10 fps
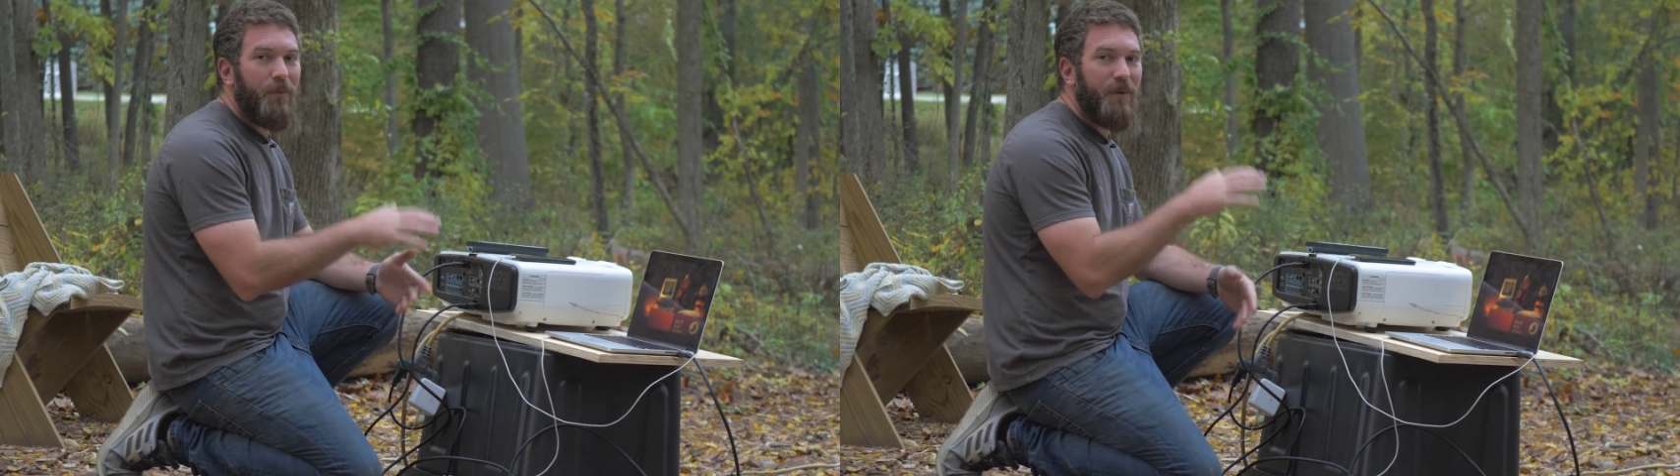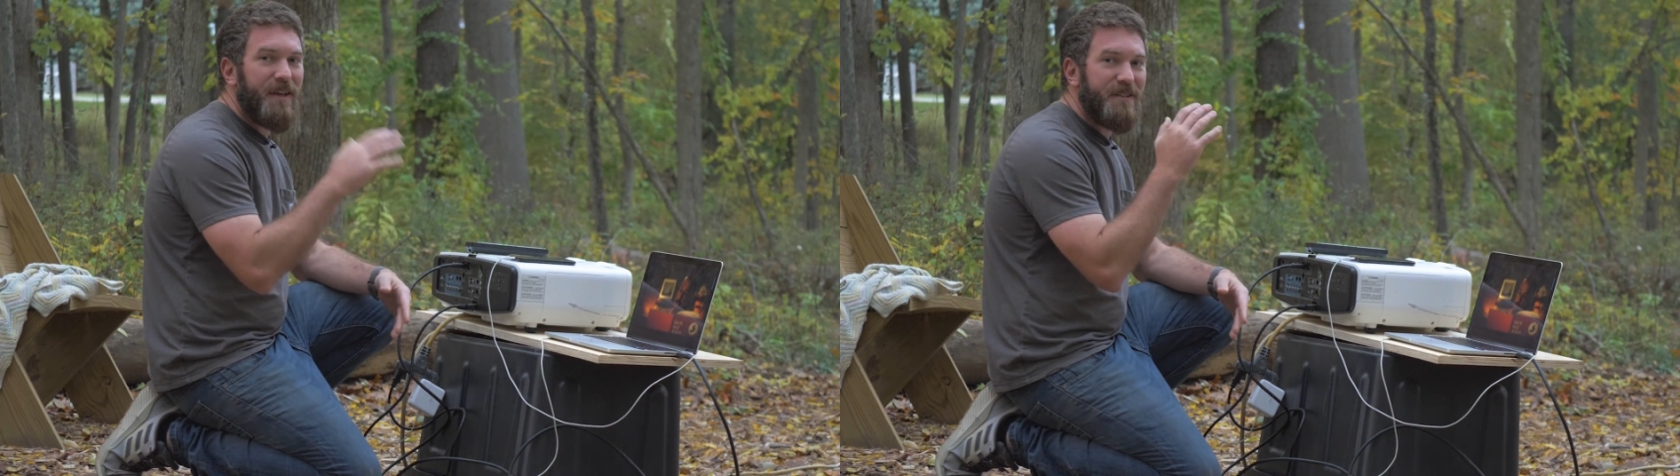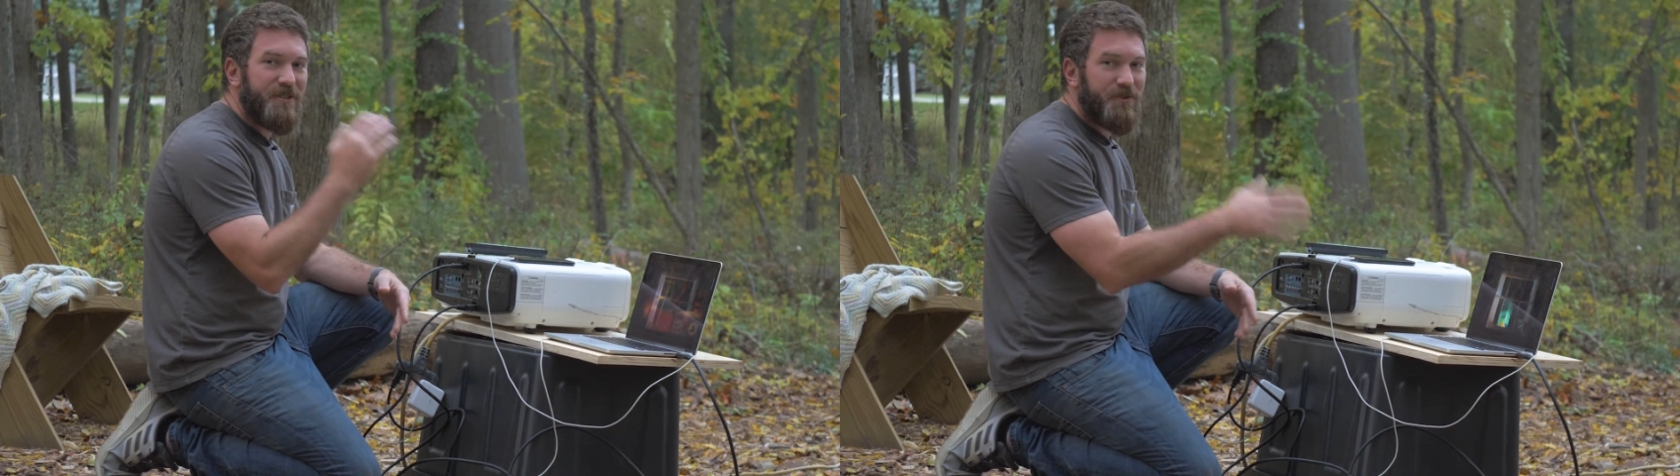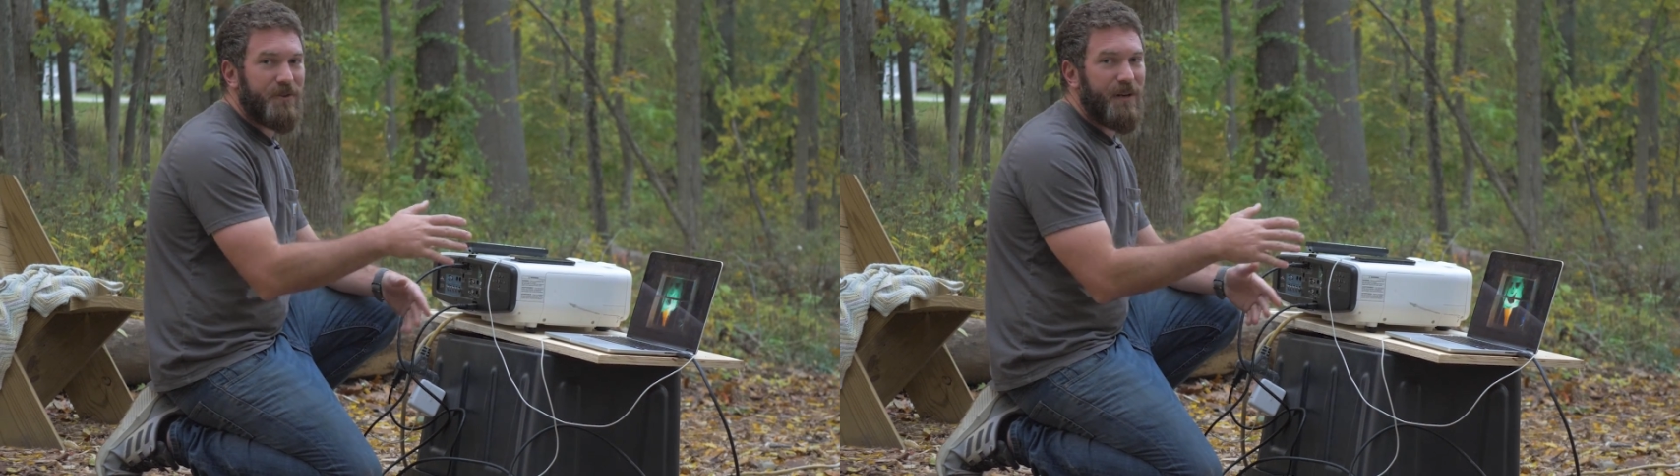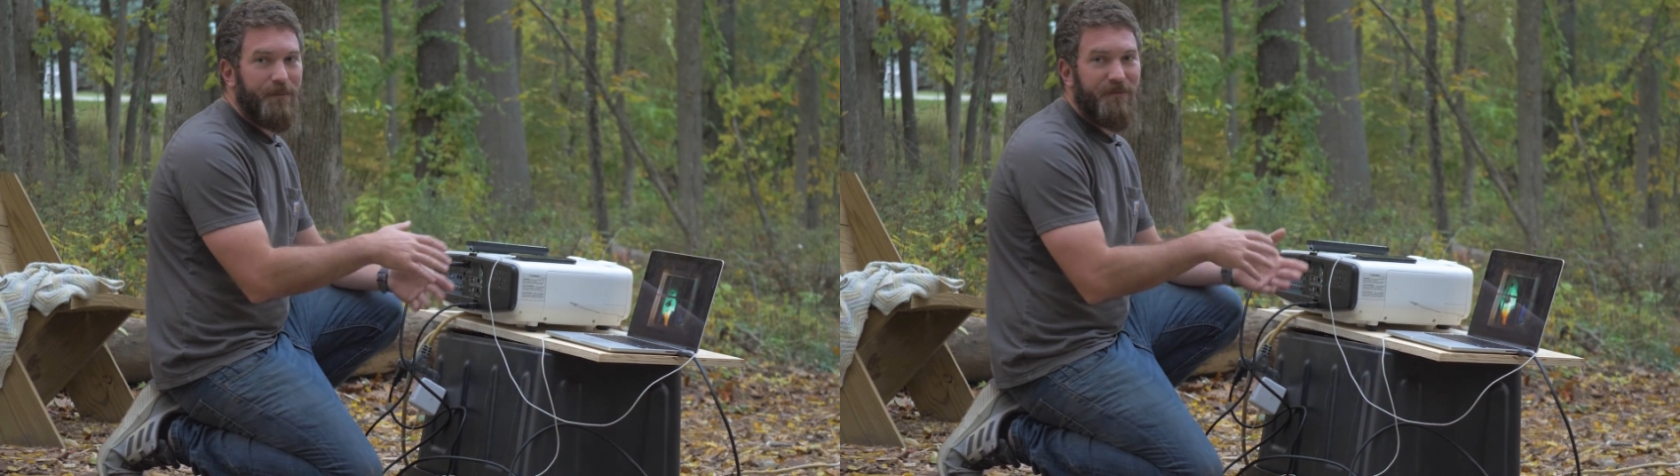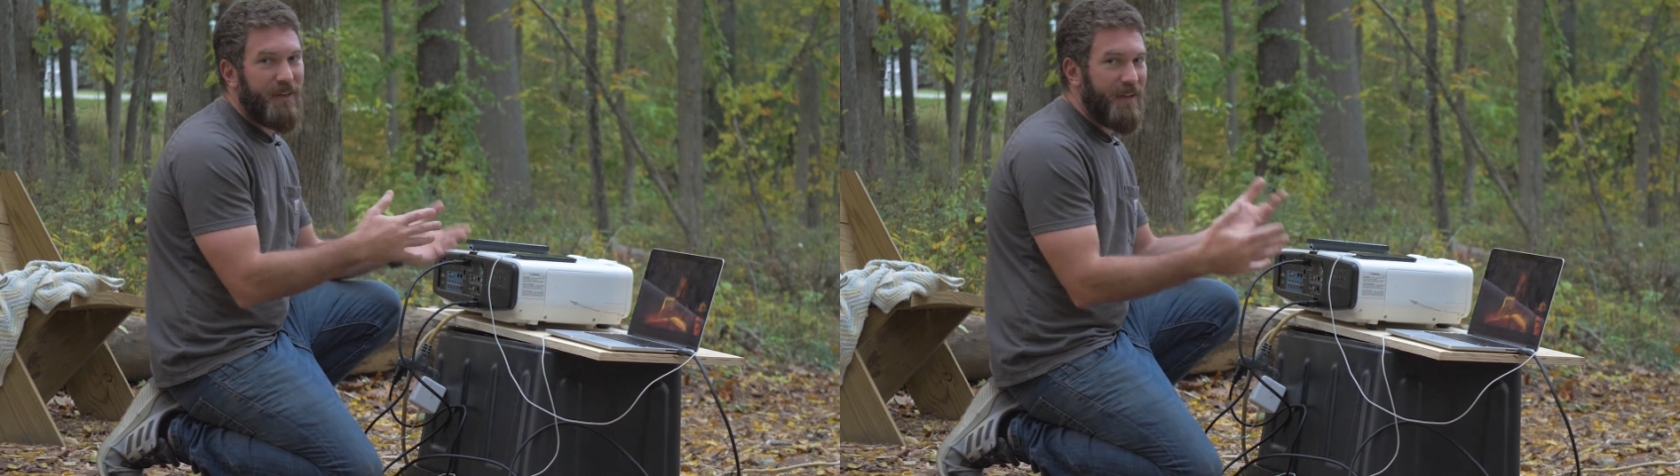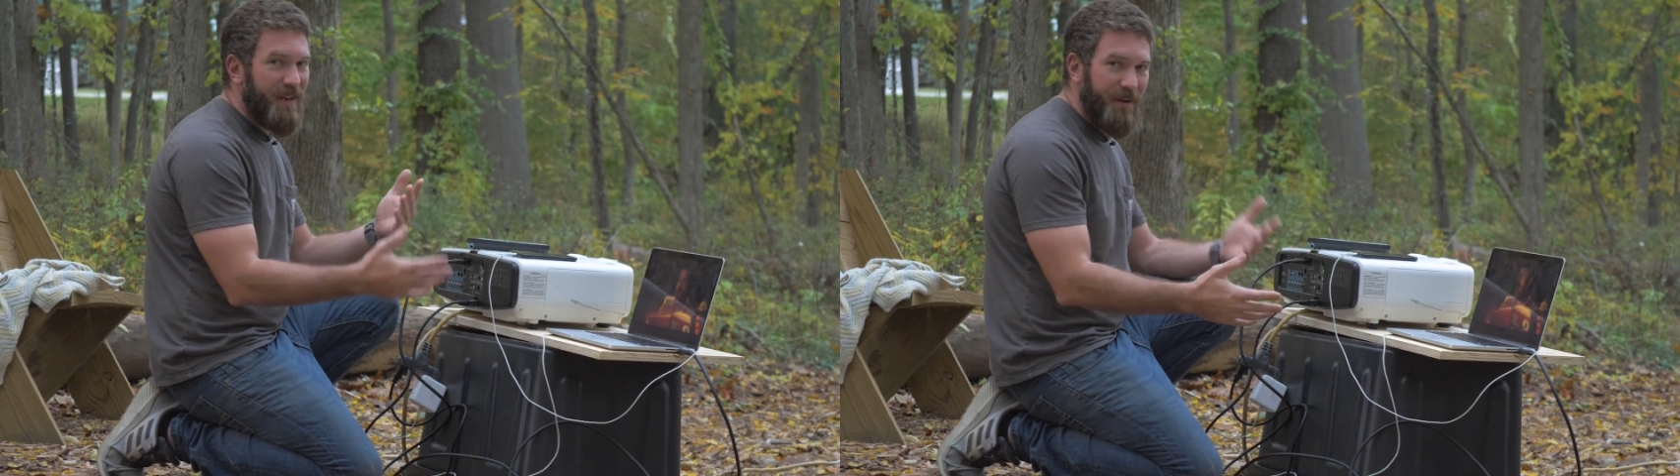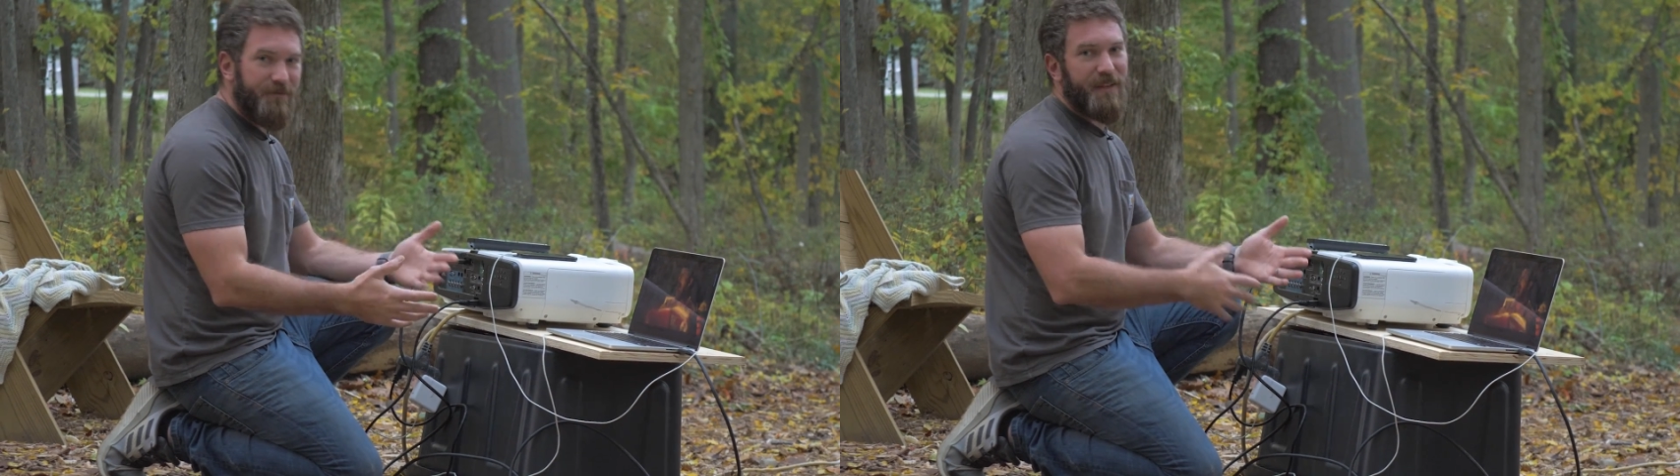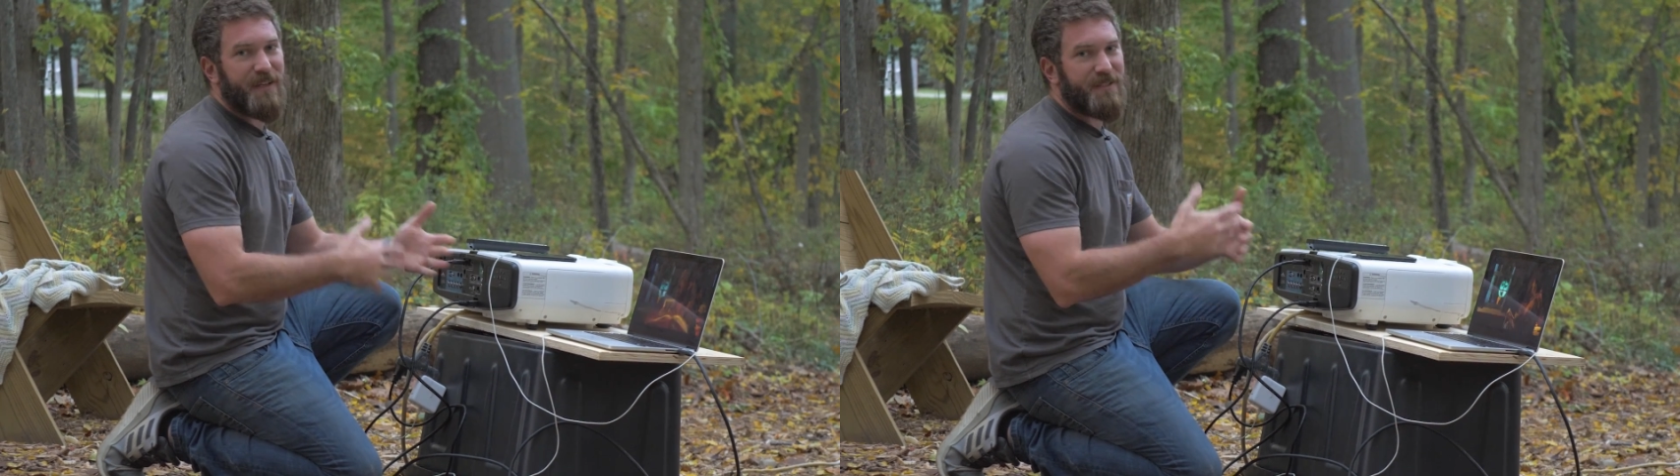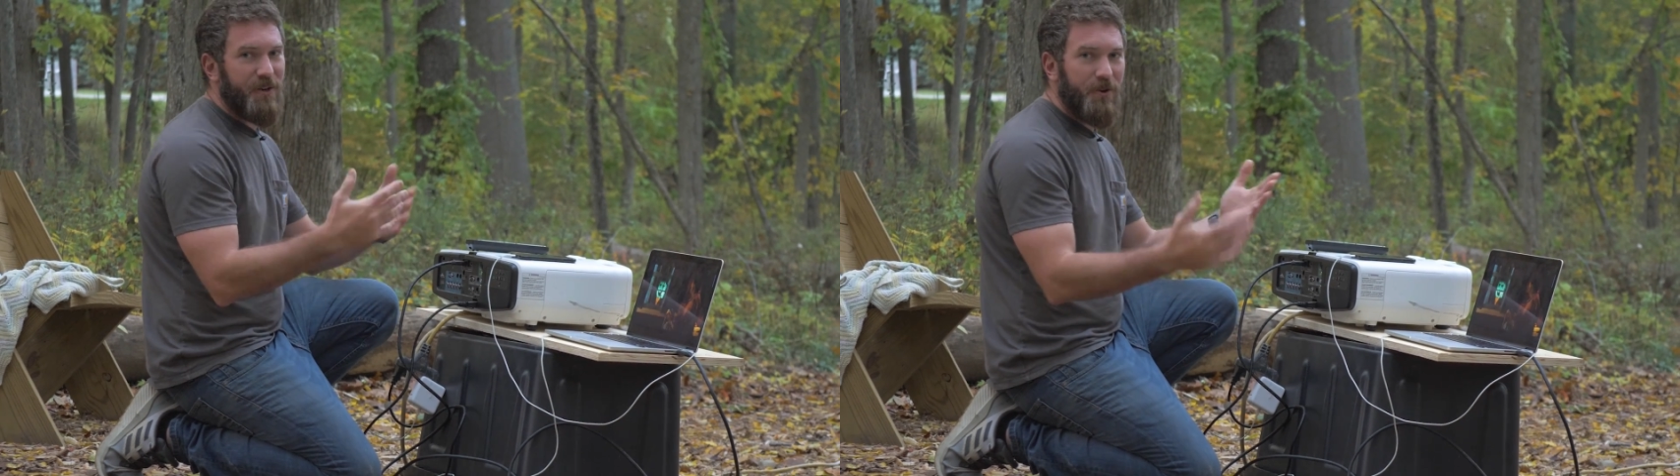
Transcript: we can stream via Netflix or